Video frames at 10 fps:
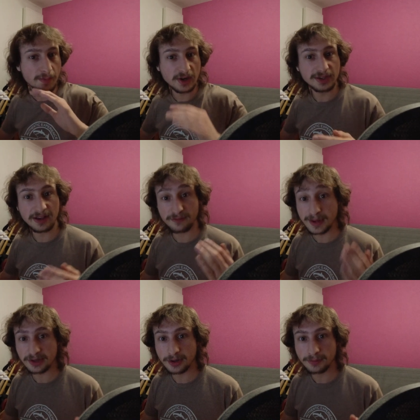a melody
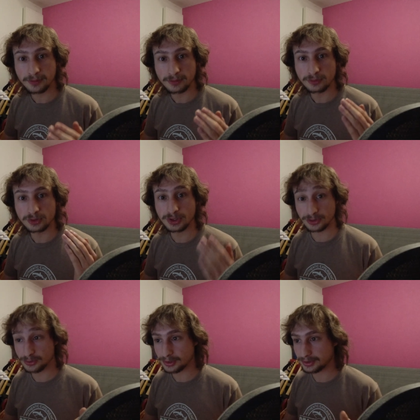I've made up
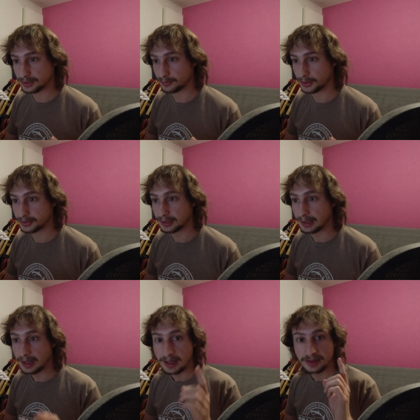just to learn these words.
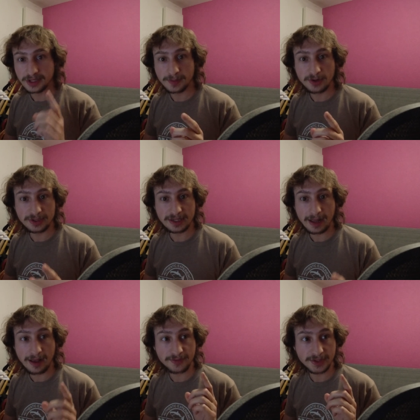This
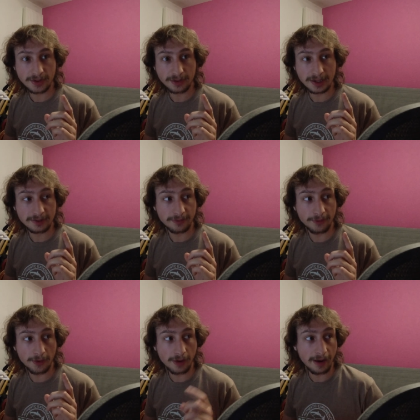melody, I've sung it
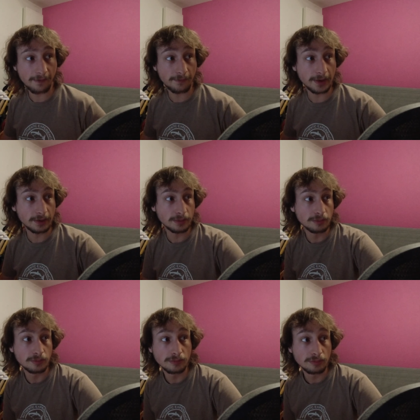for, I think,